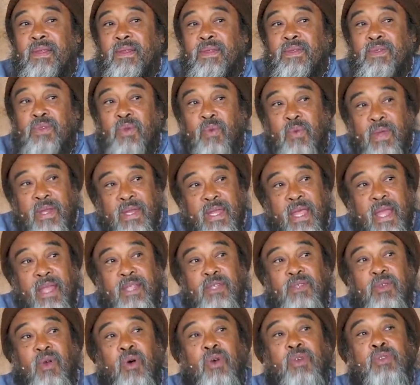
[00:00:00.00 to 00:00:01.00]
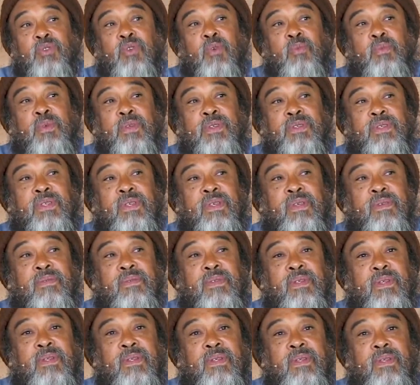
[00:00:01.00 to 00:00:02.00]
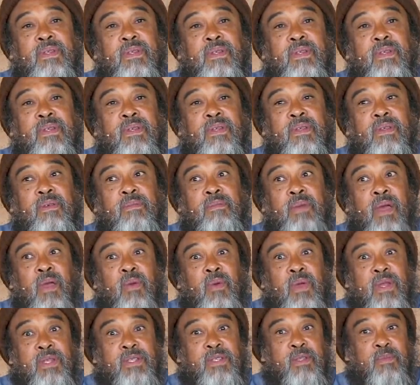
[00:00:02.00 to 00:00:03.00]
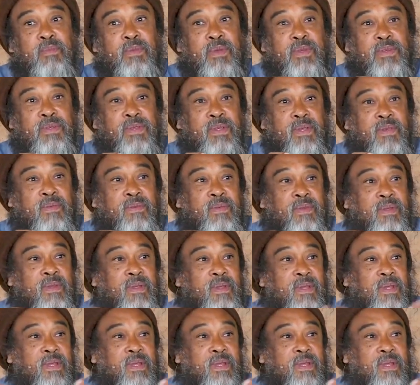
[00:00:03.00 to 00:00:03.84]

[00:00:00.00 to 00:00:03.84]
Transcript: So when that is also perceived, by what is it perceived?